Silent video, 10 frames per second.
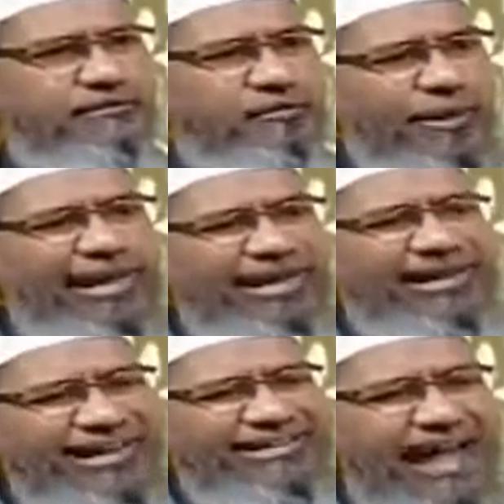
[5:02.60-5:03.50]
So by
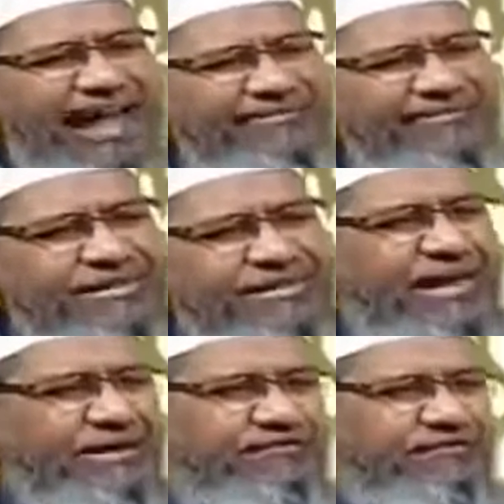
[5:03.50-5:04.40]
English language
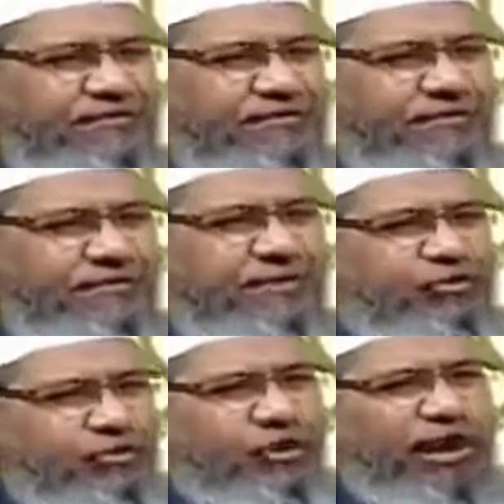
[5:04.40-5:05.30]
itself,
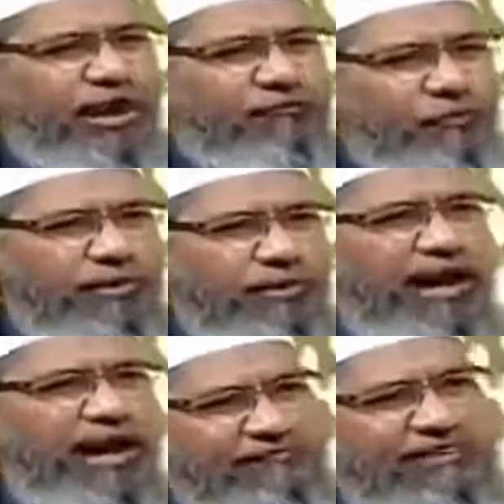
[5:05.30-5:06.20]
you don't have to be
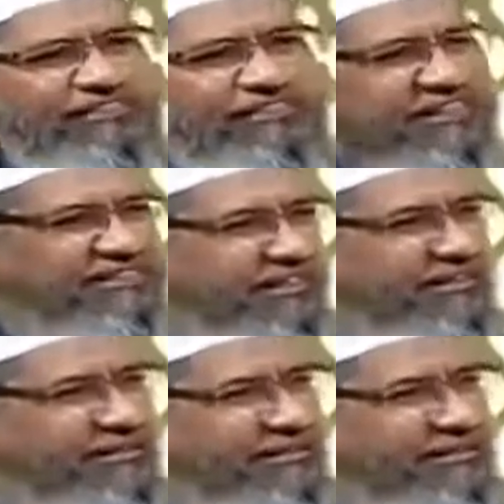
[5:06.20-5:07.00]
a researcher.